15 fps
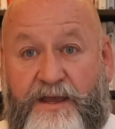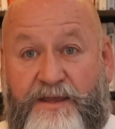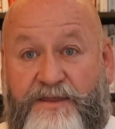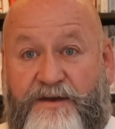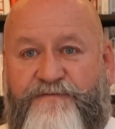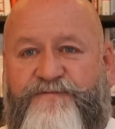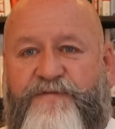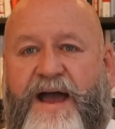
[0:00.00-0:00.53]

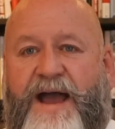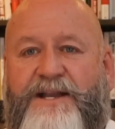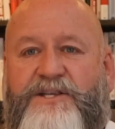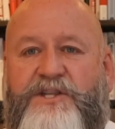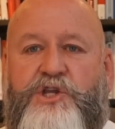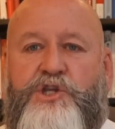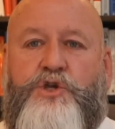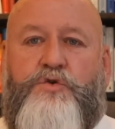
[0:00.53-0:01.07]
The fact
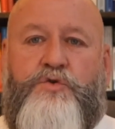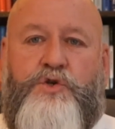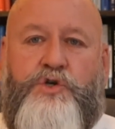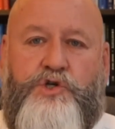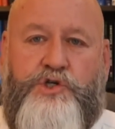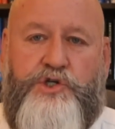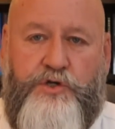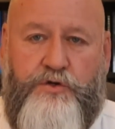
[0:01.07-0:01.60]
that you
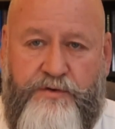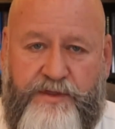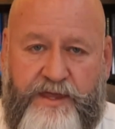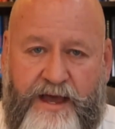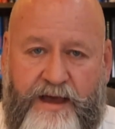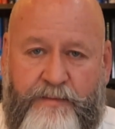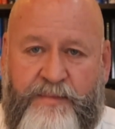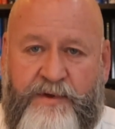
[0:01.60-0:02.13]
do
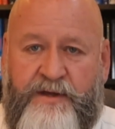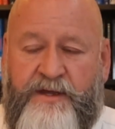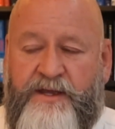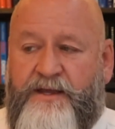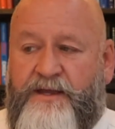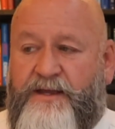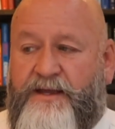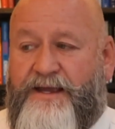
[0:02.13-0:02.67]
them
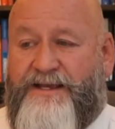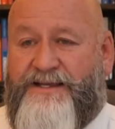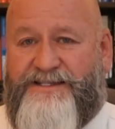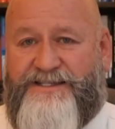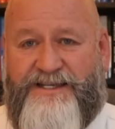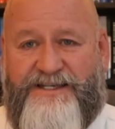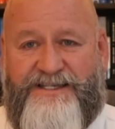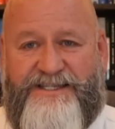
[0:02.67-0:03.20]

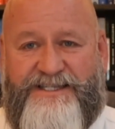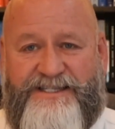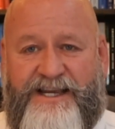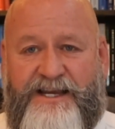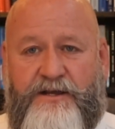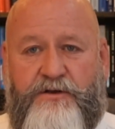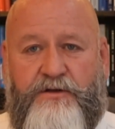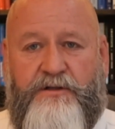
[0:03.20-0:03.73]
is
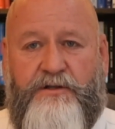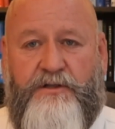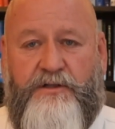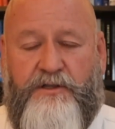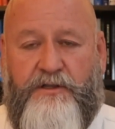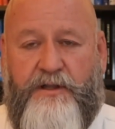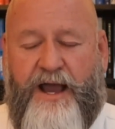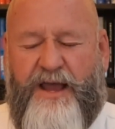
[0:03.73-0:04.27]

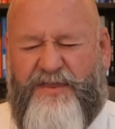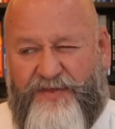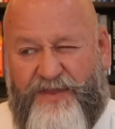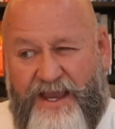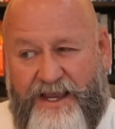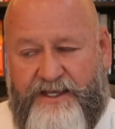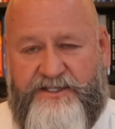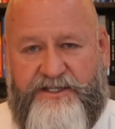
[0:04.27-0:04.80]
I
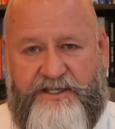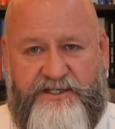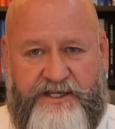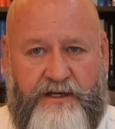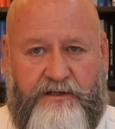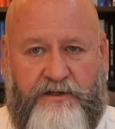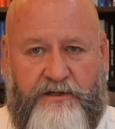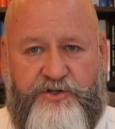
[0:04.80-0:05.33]
think it's the
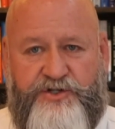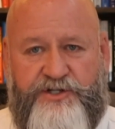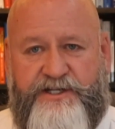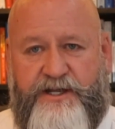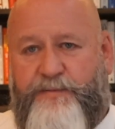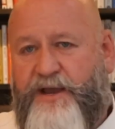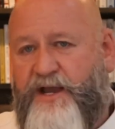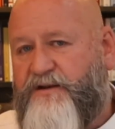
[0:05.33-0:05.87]
single largest
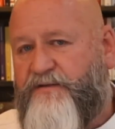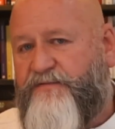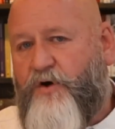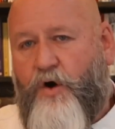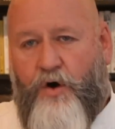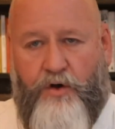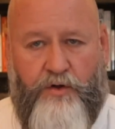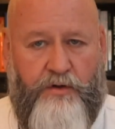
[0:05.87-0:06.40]
impact of
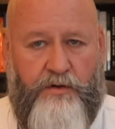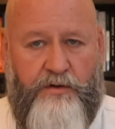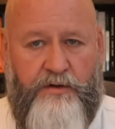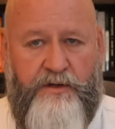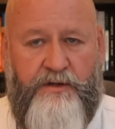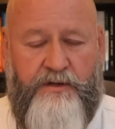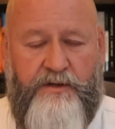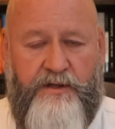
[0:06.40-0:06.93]
all
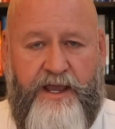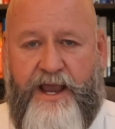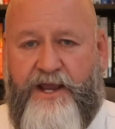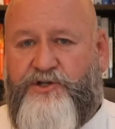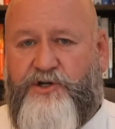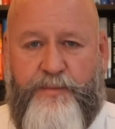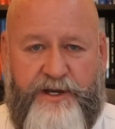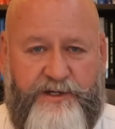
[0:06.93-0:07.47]

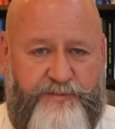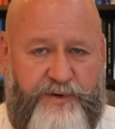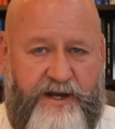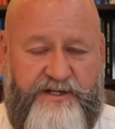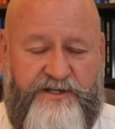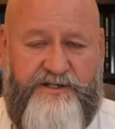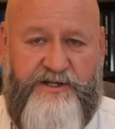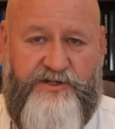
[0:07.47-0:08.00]
HR best
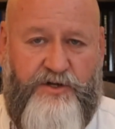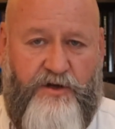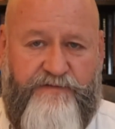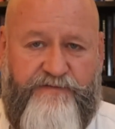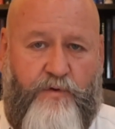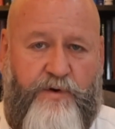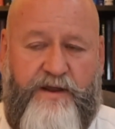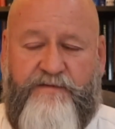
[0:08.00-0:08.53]
practices, all
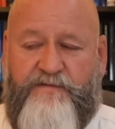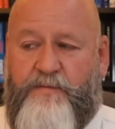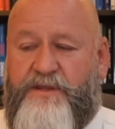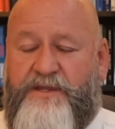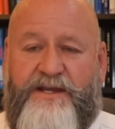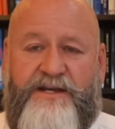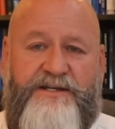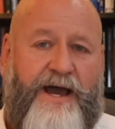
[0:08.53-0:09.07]
40 of them in
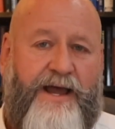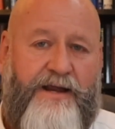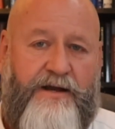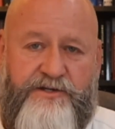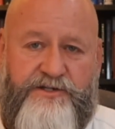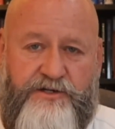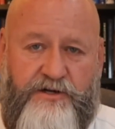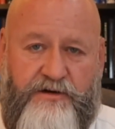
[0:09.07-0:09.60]
the
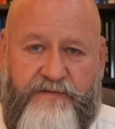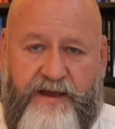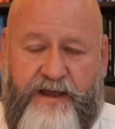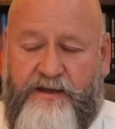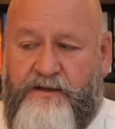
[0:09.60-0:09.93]
entire survey.